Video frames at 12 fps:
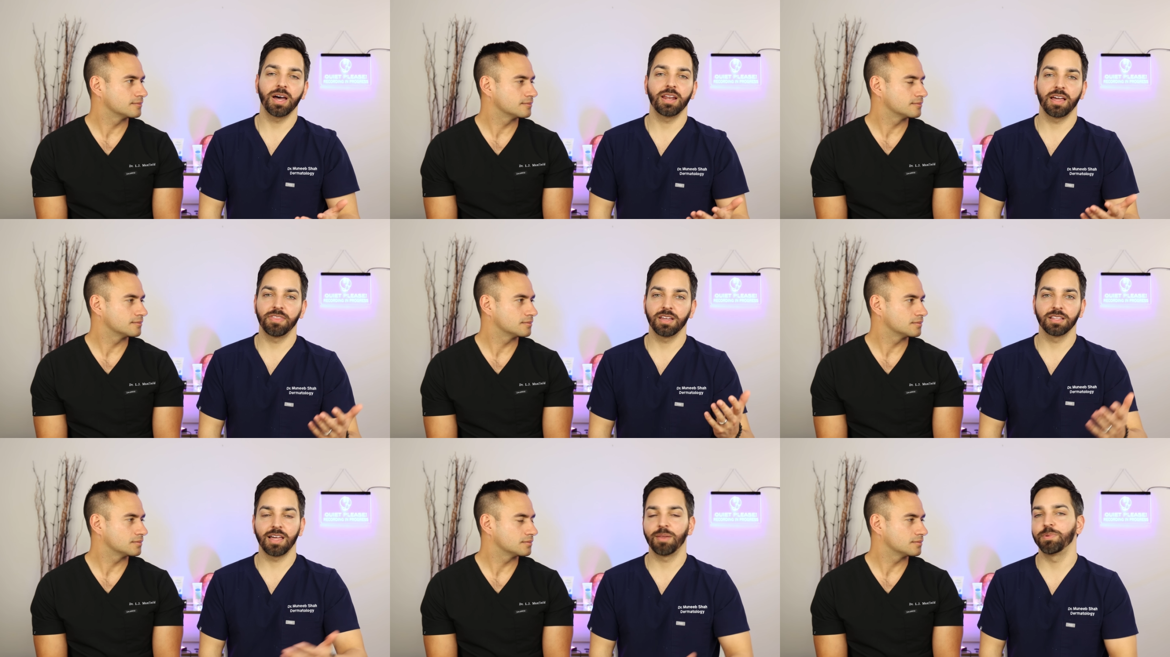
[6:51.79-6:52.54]
Speaker 1: but I
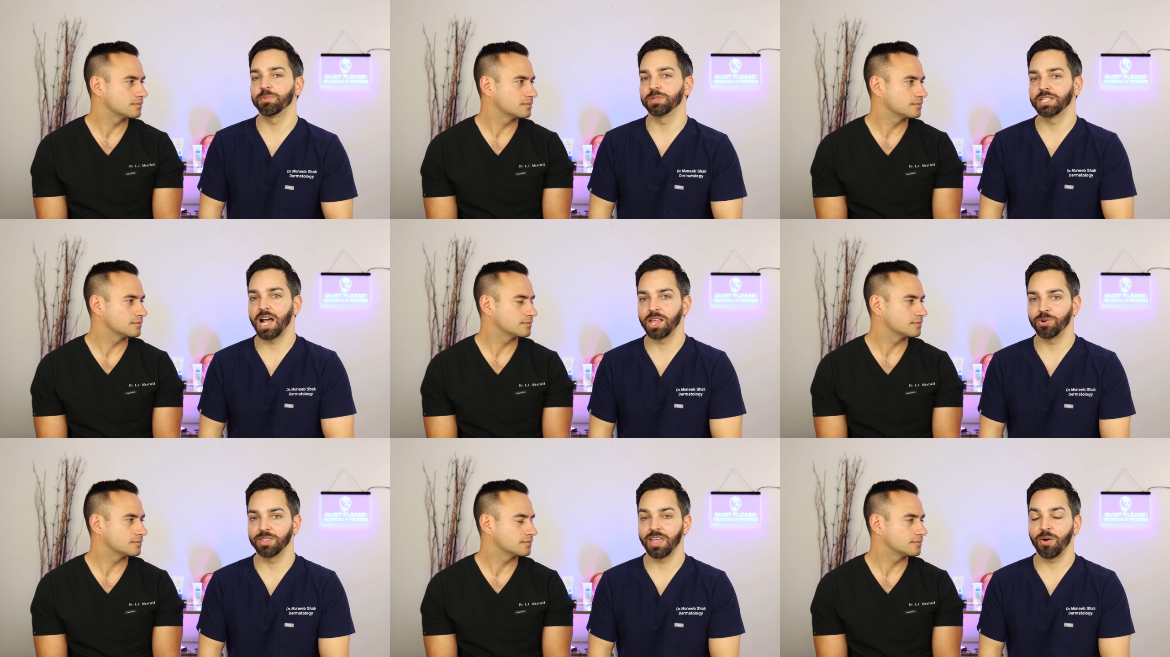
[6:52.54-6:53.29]
think a lot of people
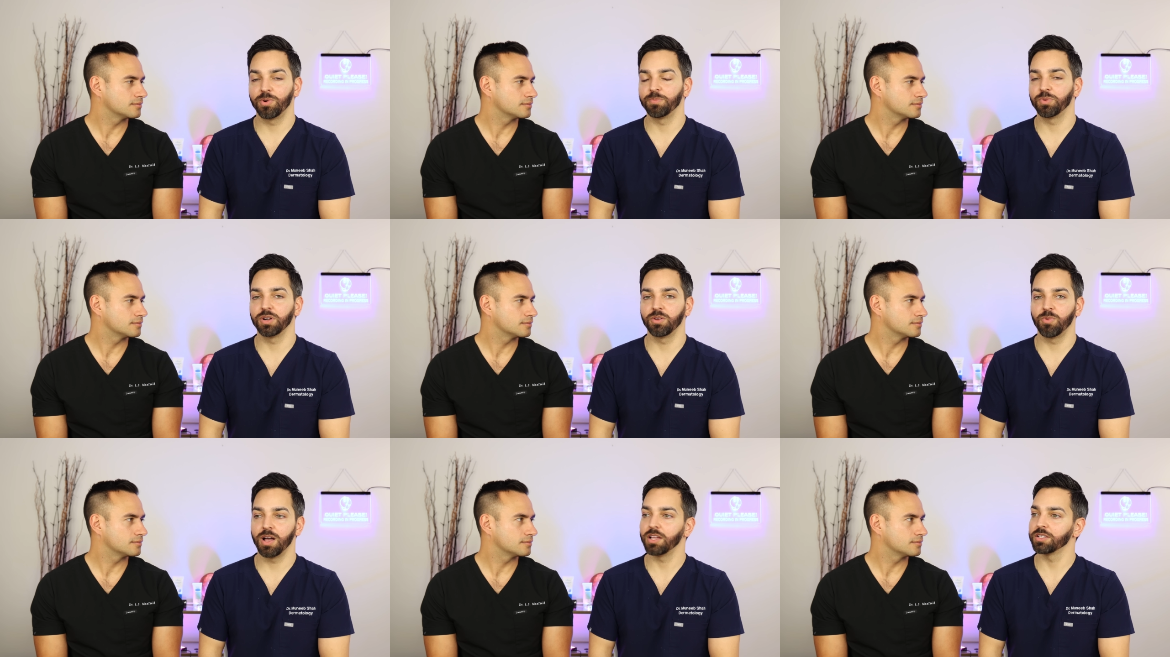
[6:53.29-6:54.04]
tolerate that one
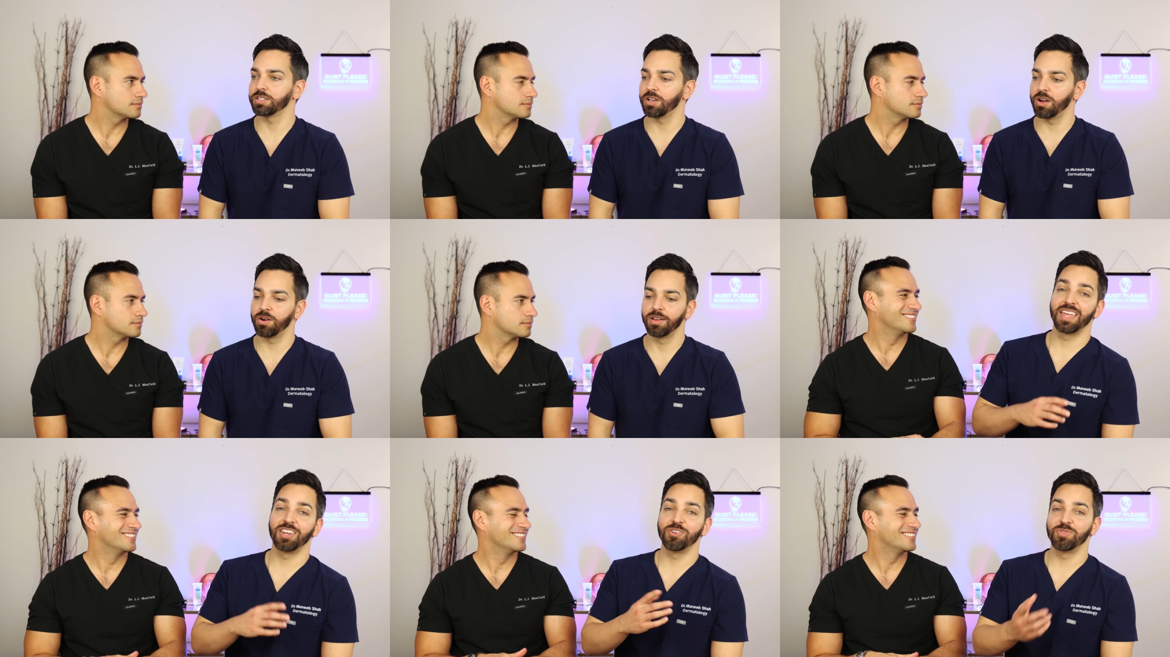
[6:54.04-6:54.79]
pretty well.
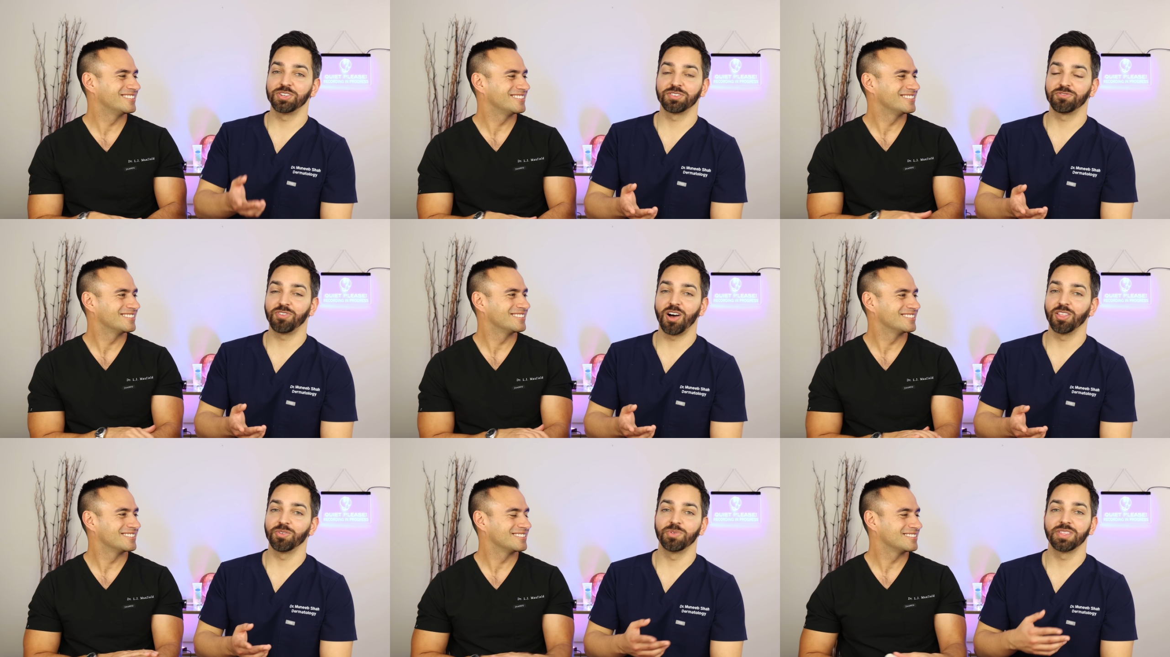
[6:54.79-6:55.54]
So then you would just
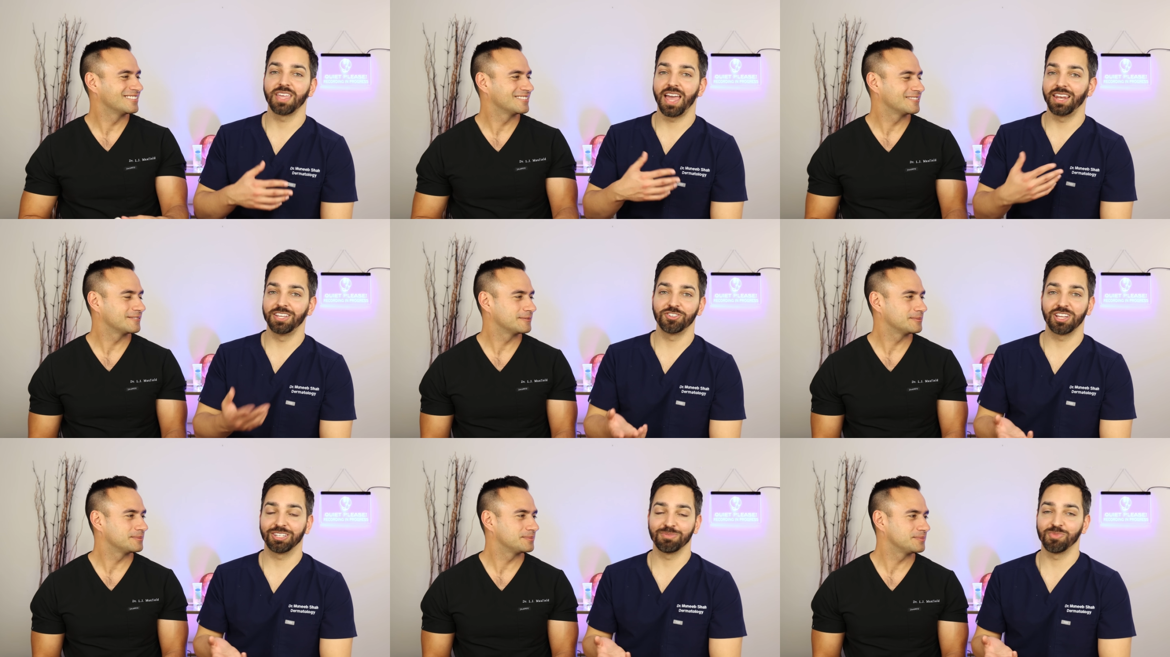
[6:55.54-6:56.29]
follow with
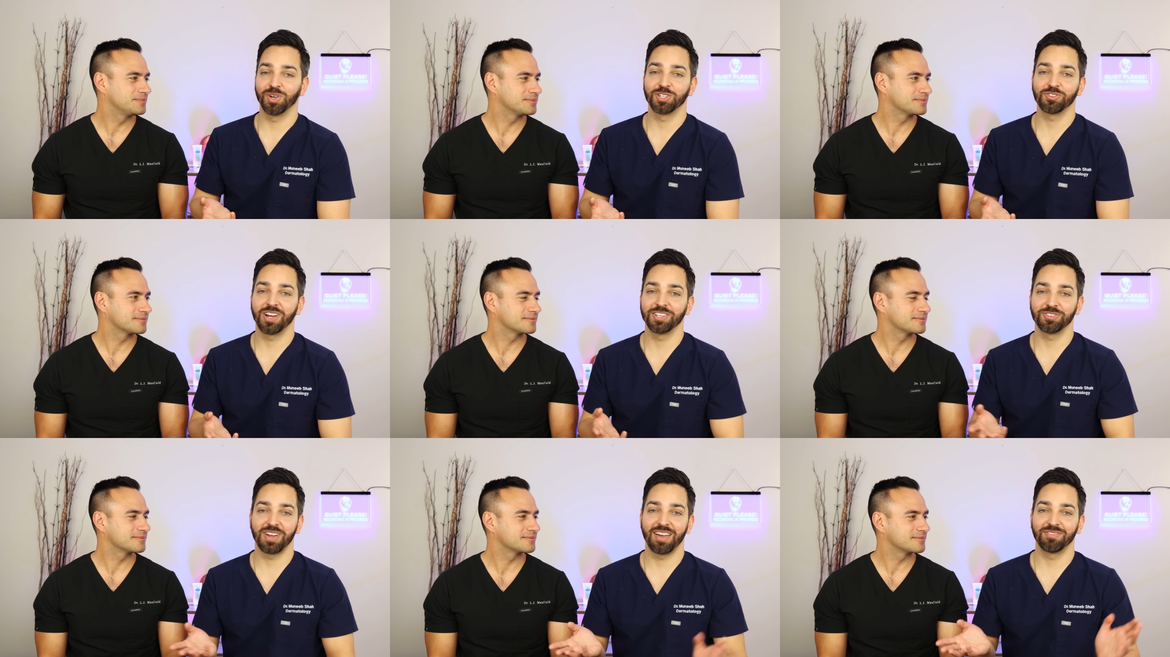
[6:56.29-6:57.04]
any gentle
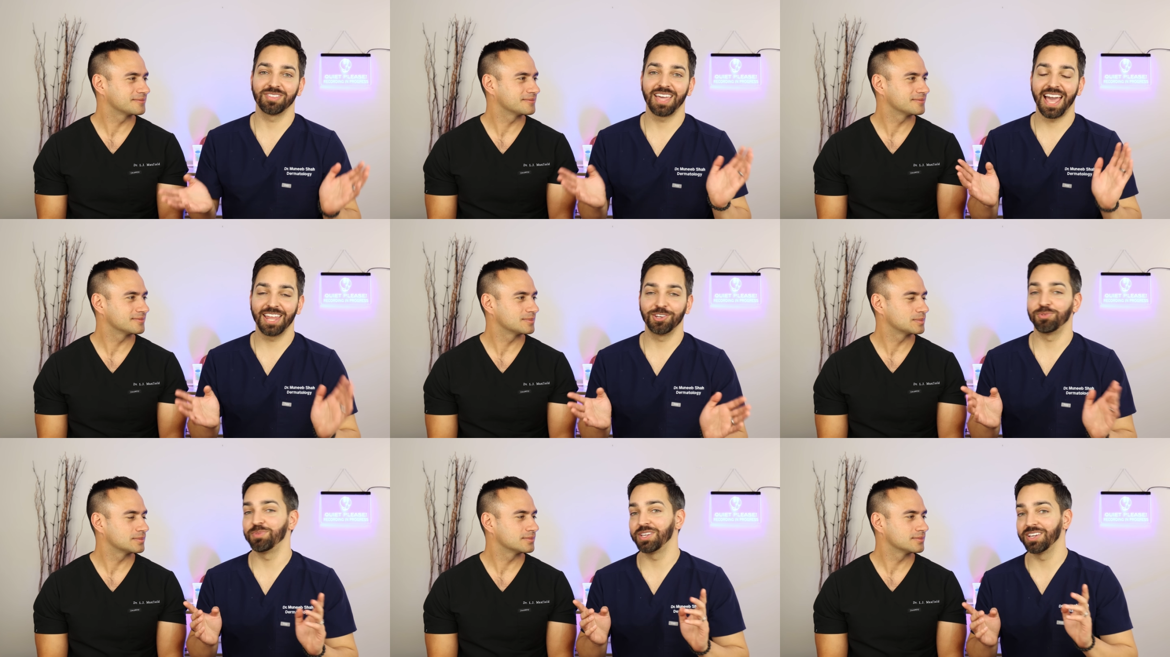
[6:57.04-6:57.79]
moisturizer after that
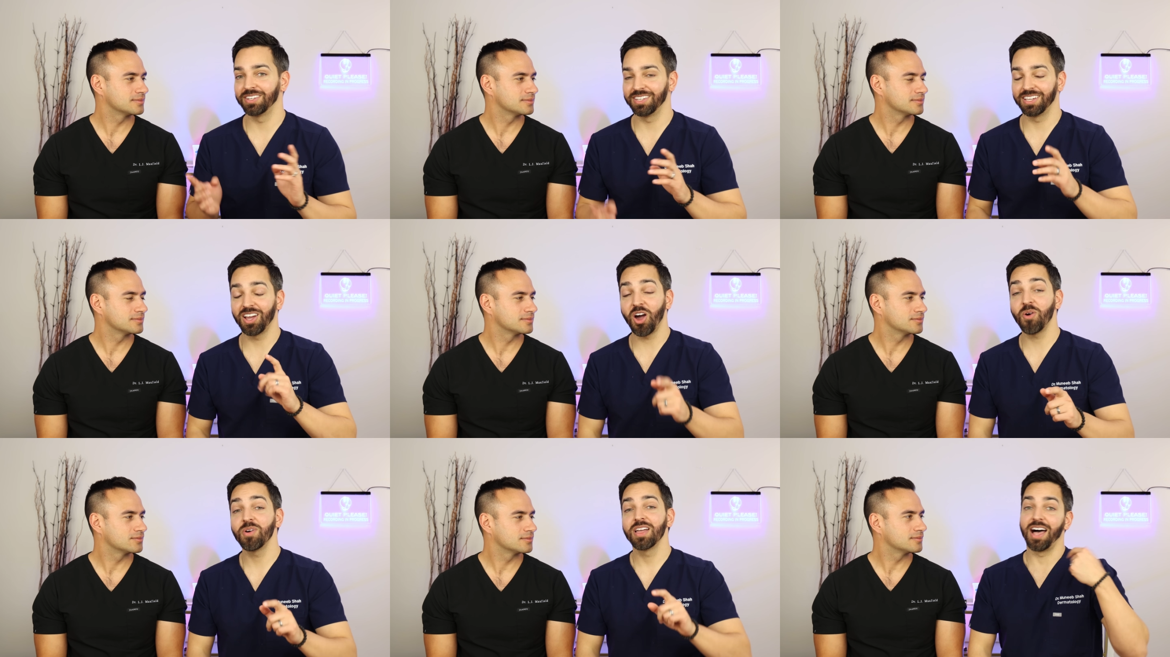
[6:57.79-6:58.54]
and you'd be good to
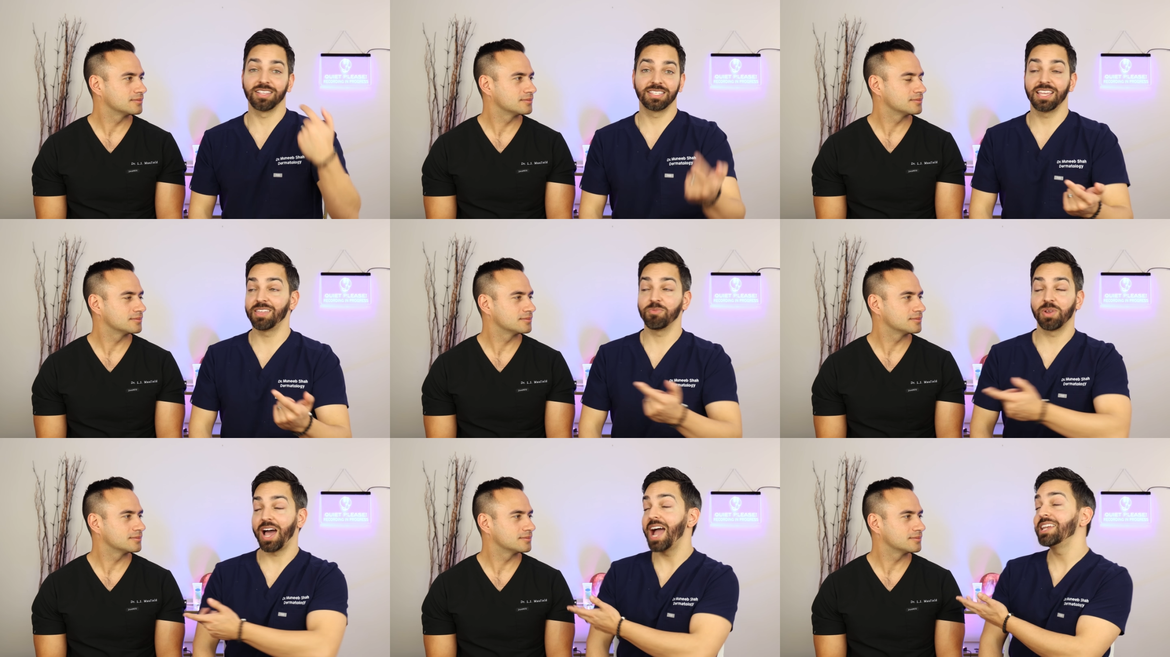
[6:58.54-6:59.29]
go. I'll
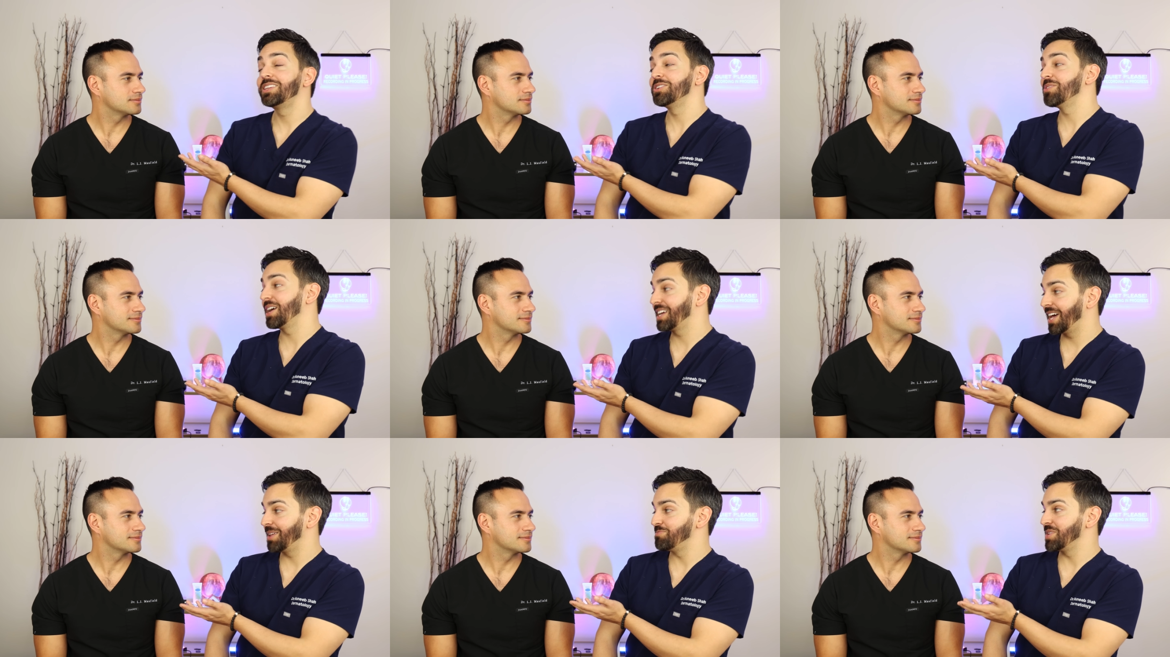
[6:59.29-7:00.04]
say what I do,
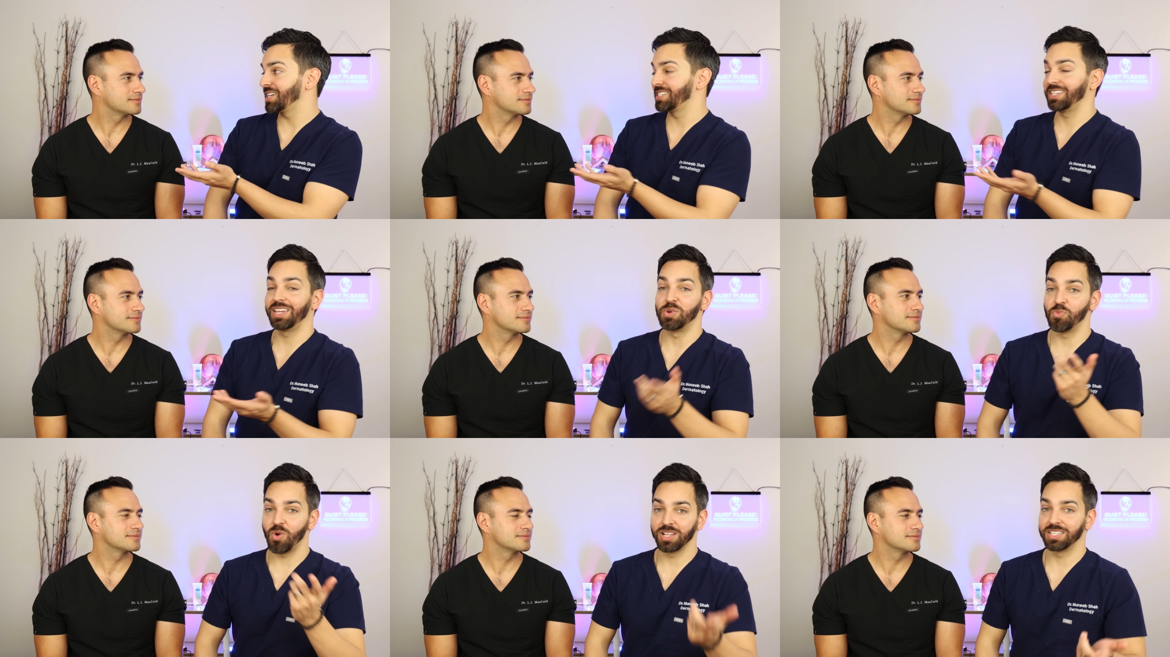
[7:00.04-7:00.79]
I kind of mix
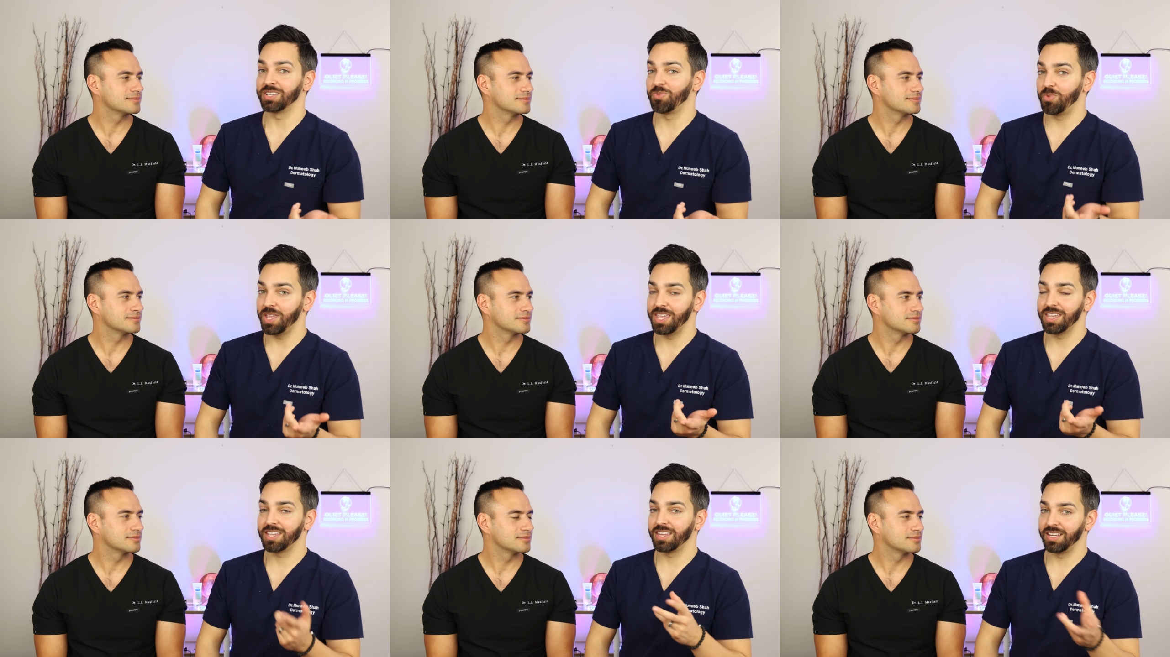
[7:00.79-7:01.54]
in once a
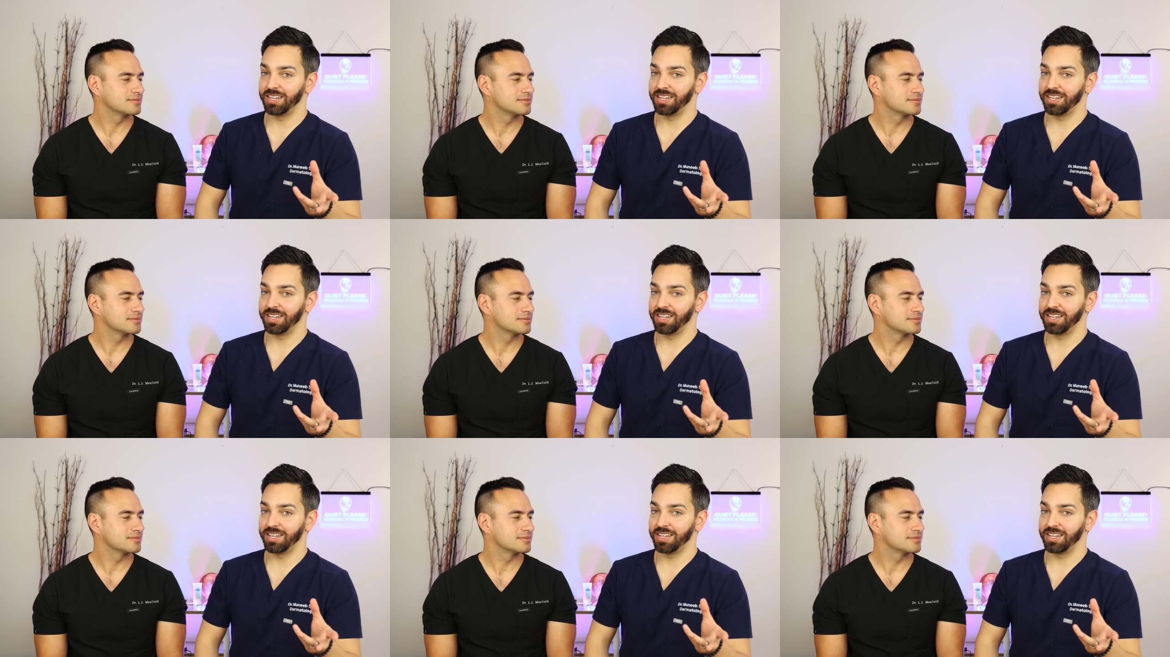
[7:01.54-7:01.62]
week in